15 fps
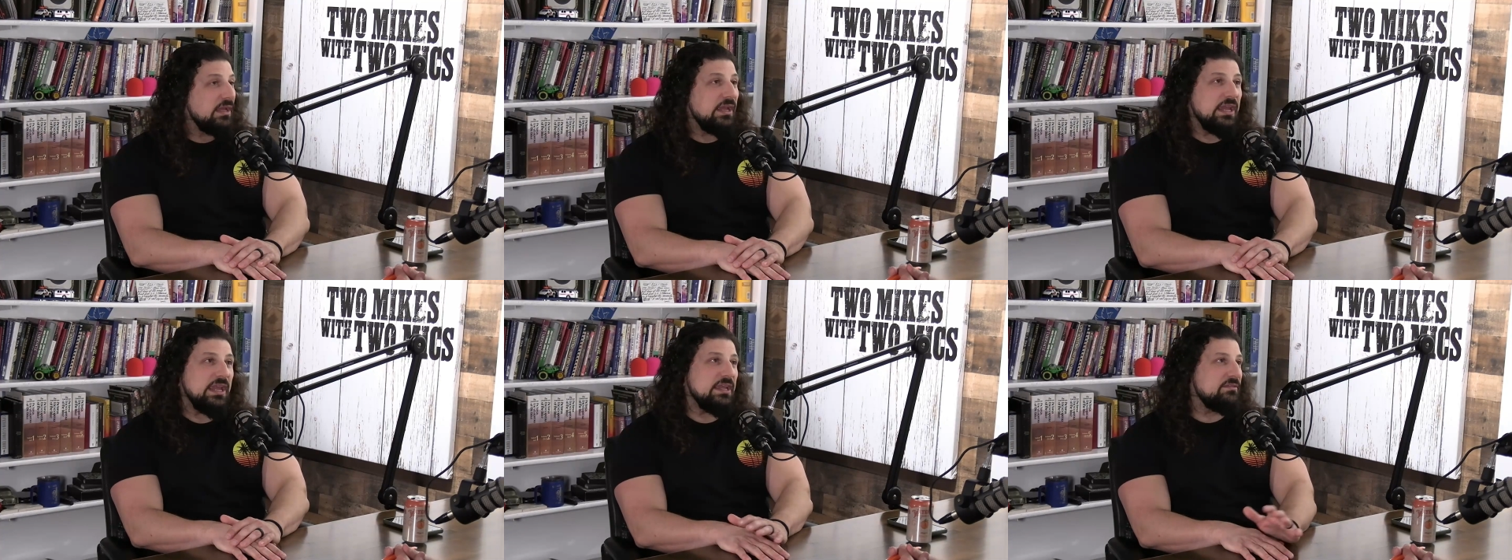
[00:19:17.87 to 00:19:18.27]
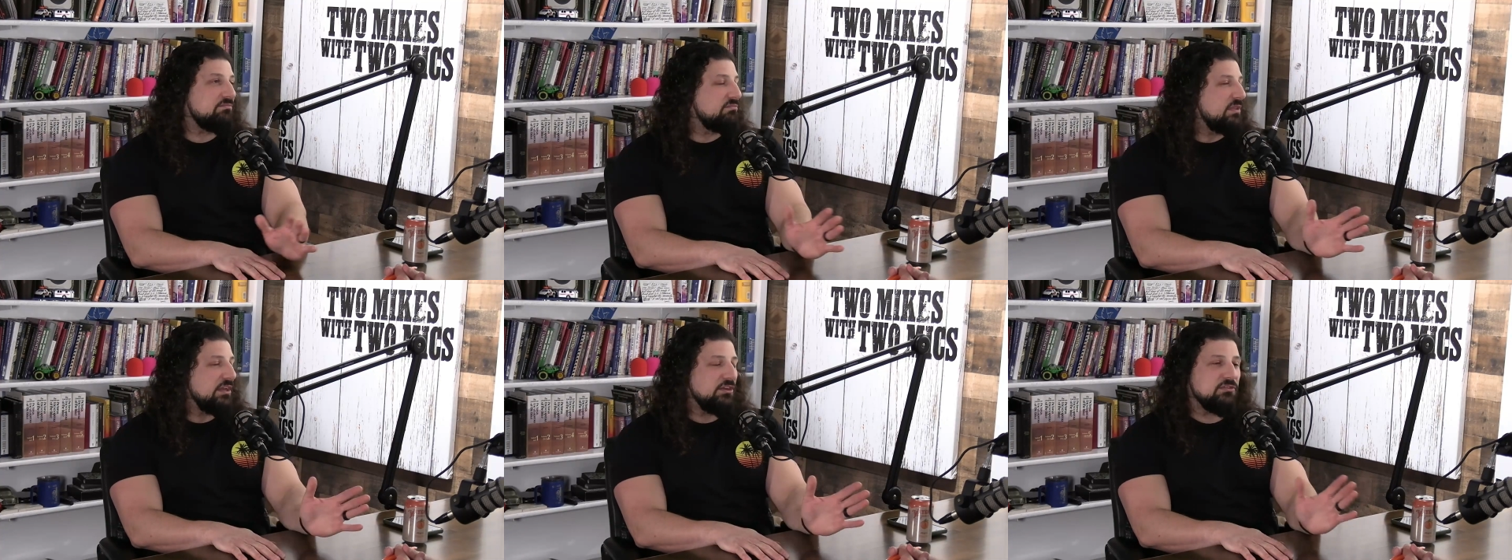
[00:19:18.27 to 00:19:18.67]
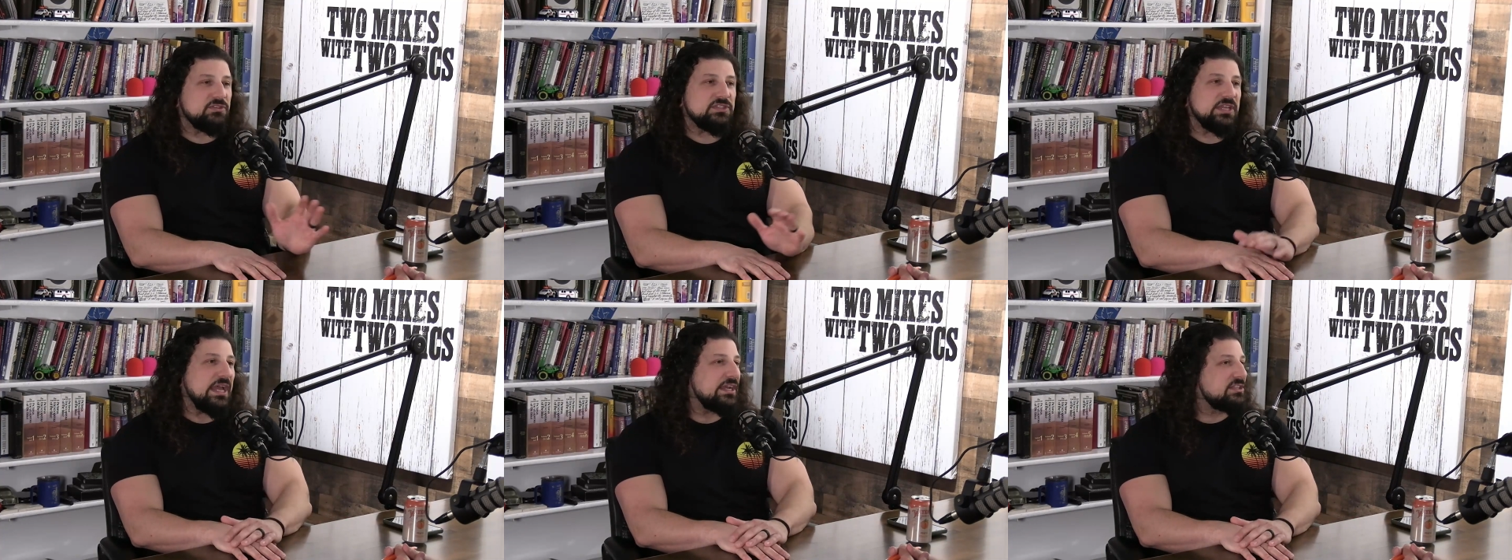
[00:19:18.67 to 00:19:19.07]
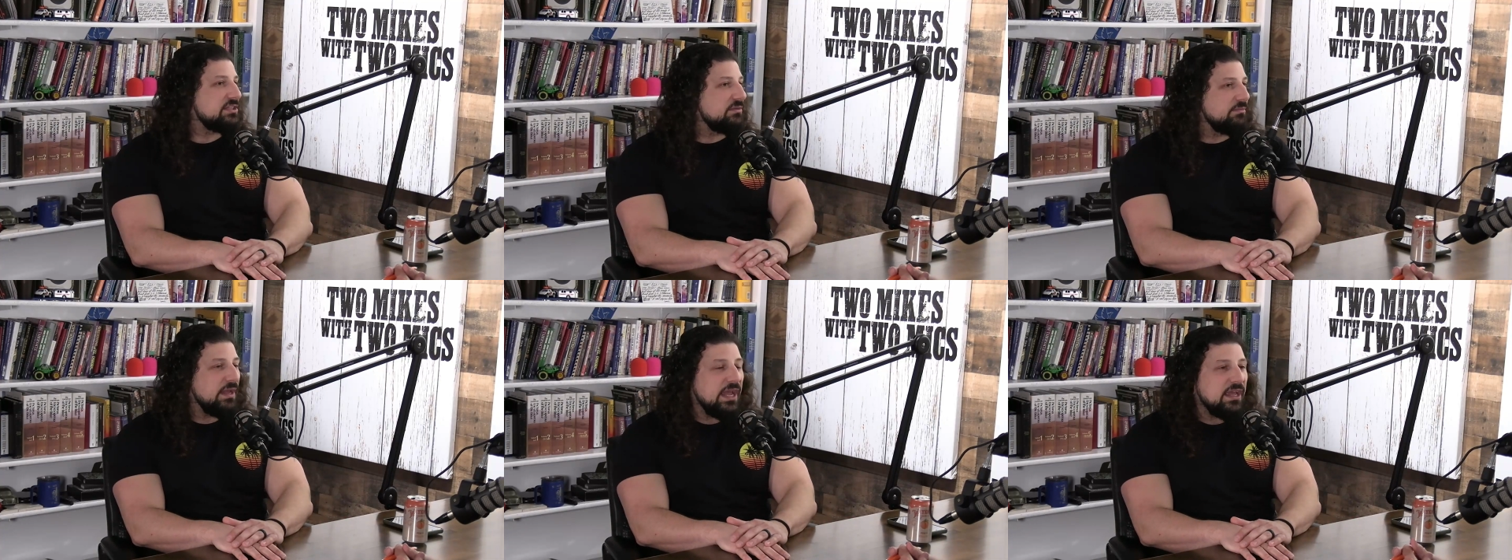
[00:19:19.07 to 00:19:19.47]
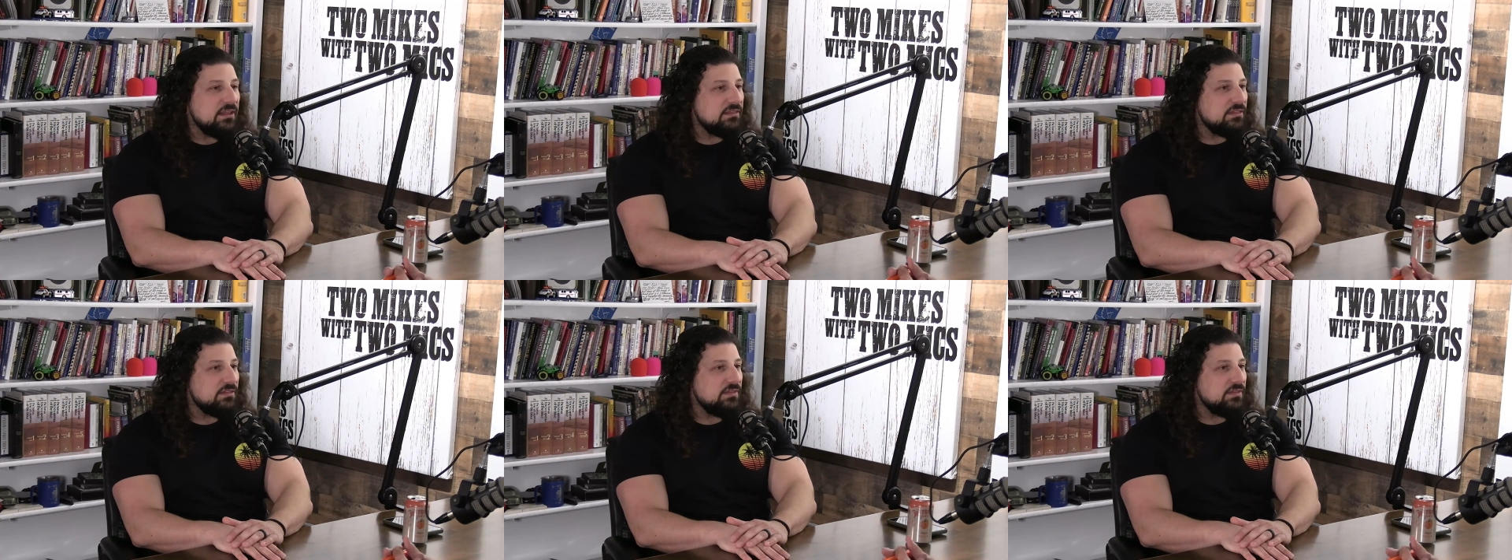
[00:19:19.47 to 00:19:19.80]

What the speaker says: They use sex and math.